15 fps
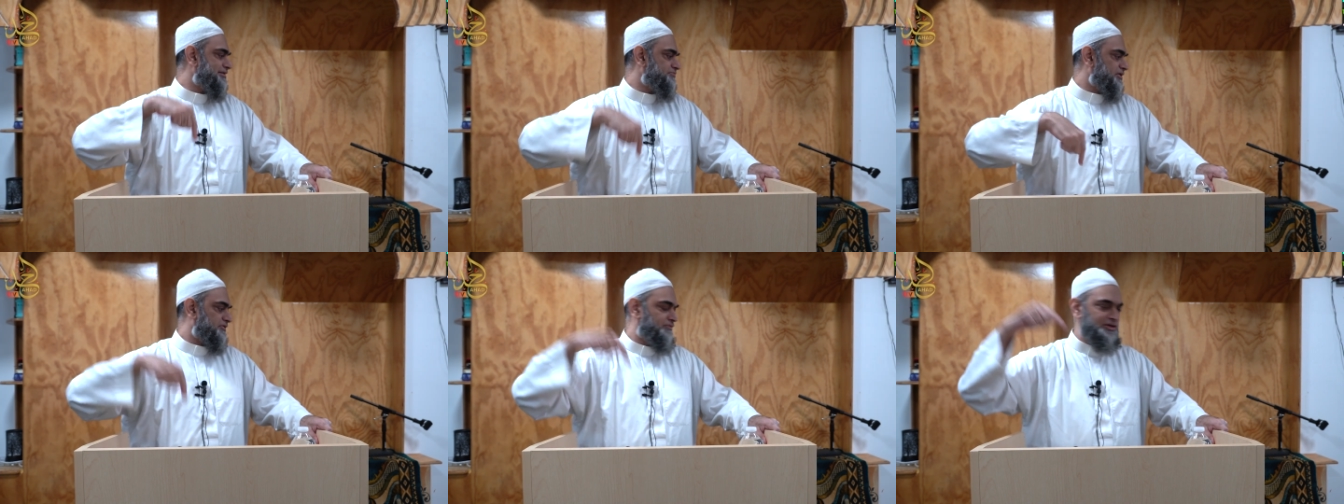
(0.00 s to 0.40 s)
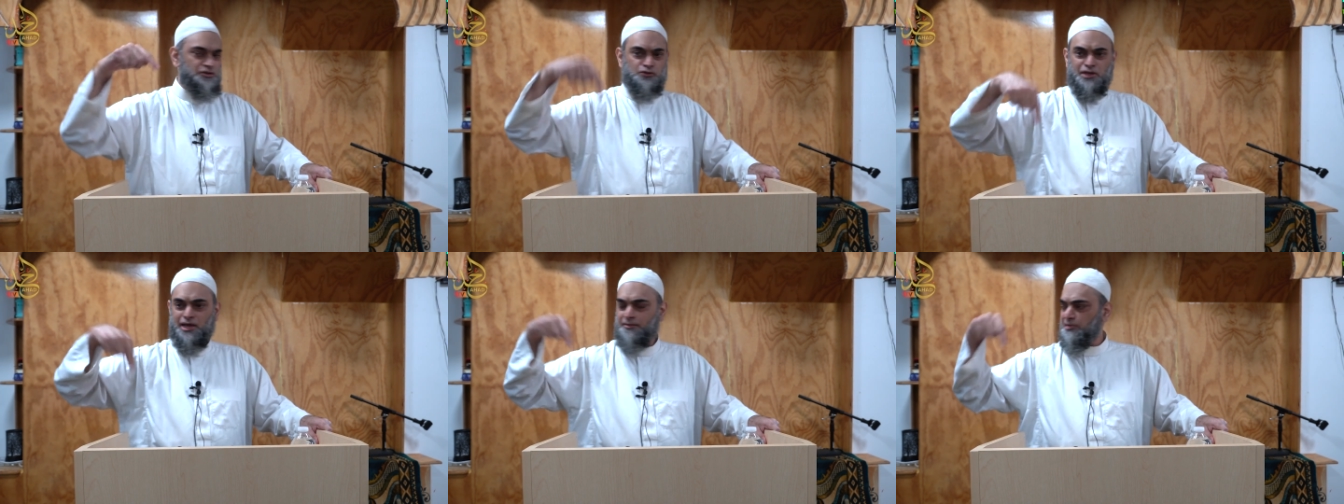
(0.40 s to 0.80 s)
something, when you
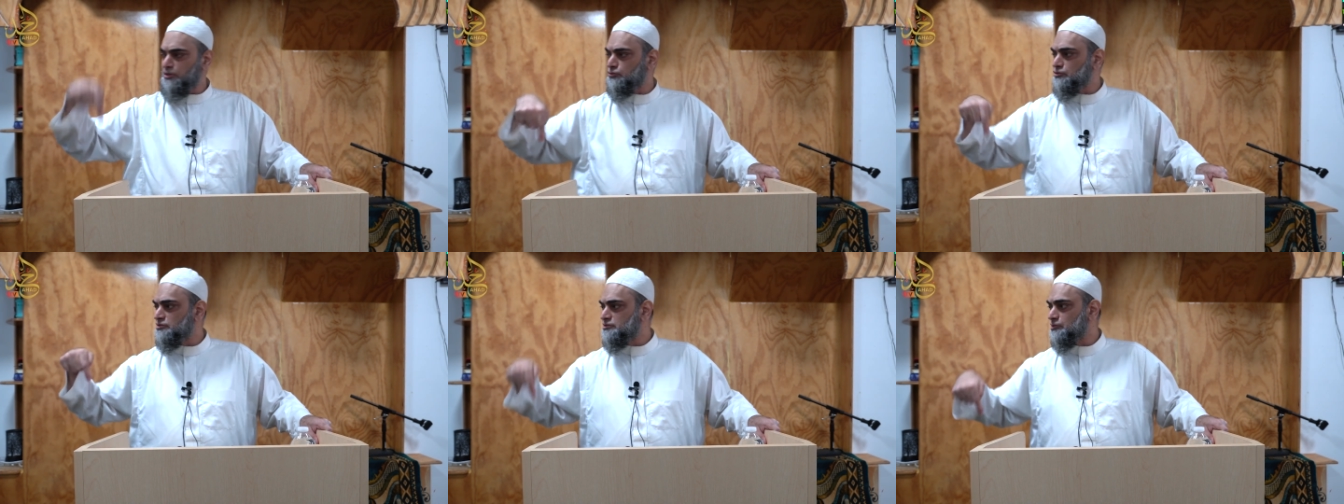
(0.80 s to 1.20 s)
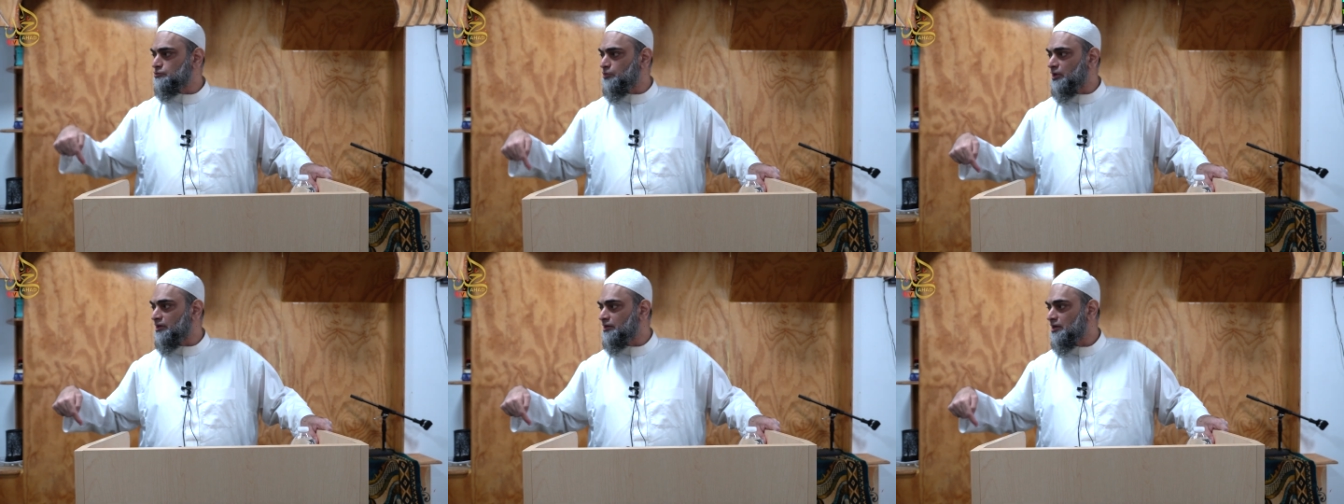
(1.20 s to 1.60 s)
came into this
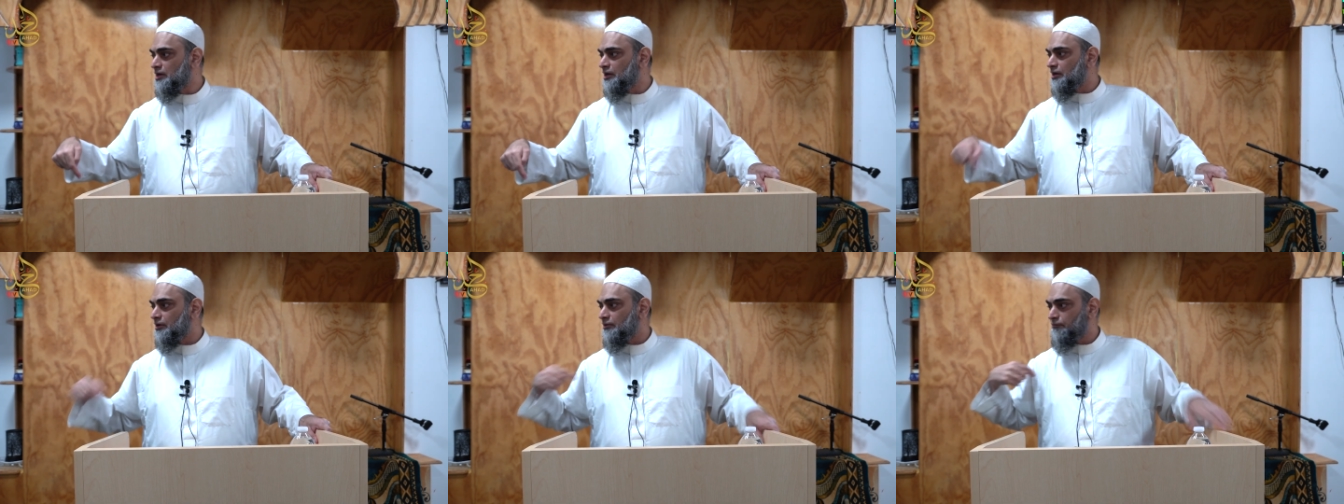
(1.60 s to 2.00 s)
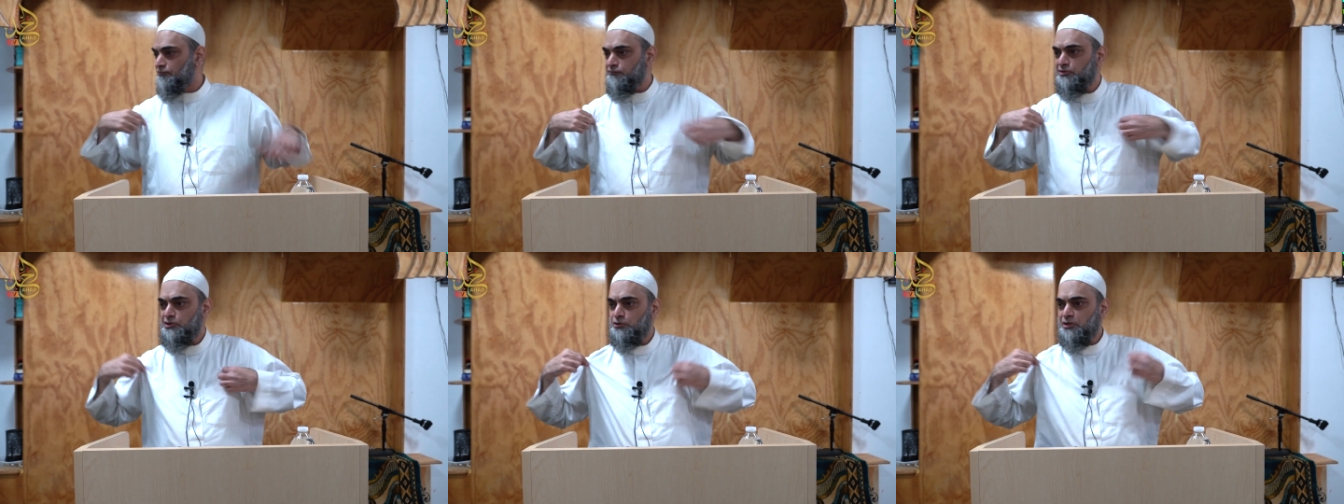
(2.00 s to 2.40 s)
world,
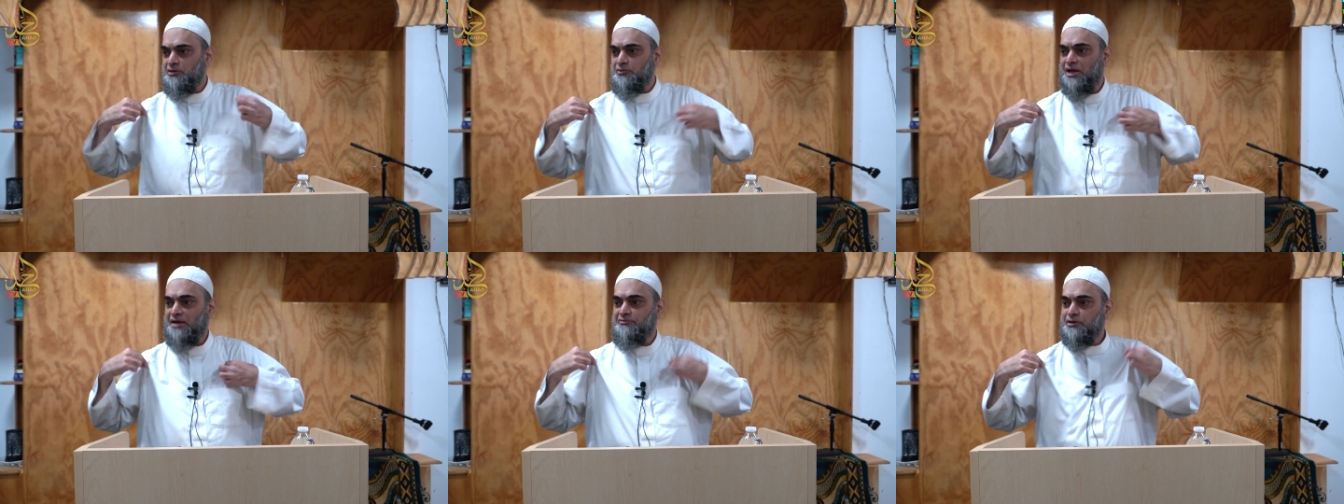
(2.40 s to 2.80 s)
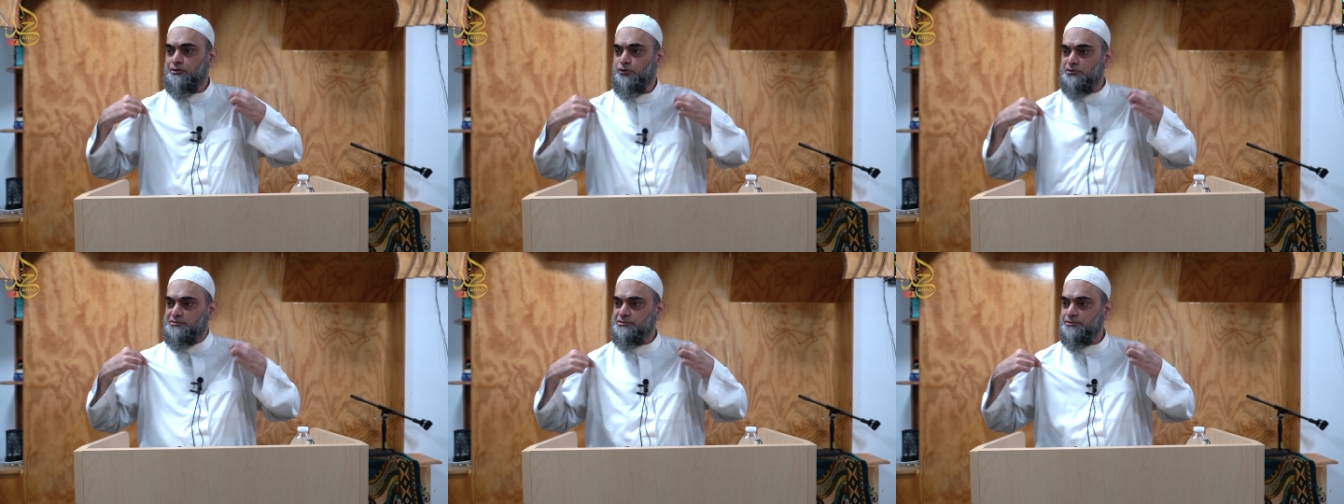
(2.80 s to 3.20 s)
we don't even have a
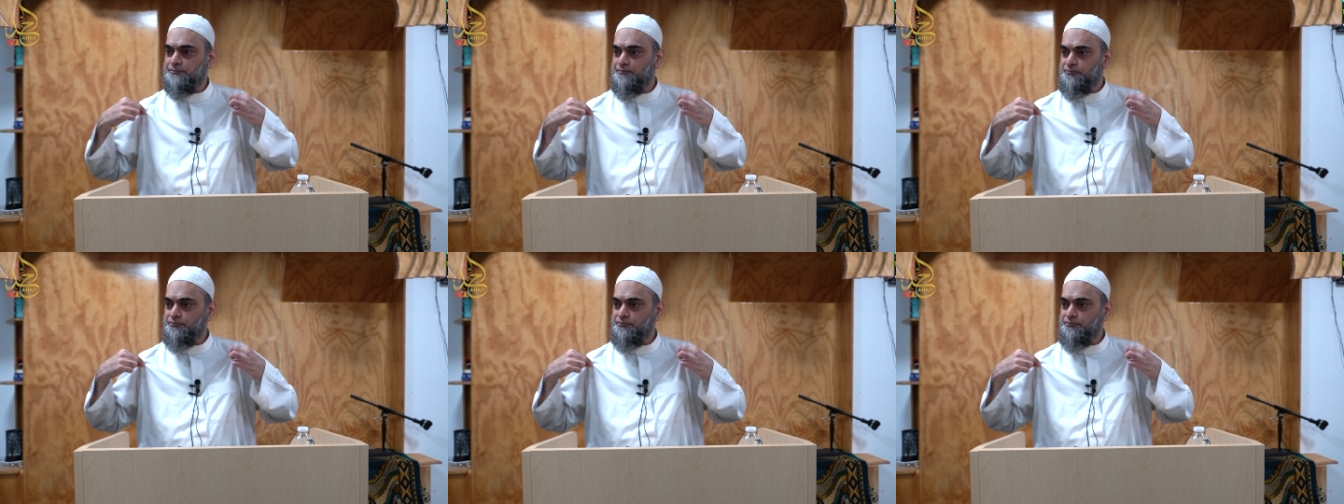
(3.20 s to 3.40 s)
clothes.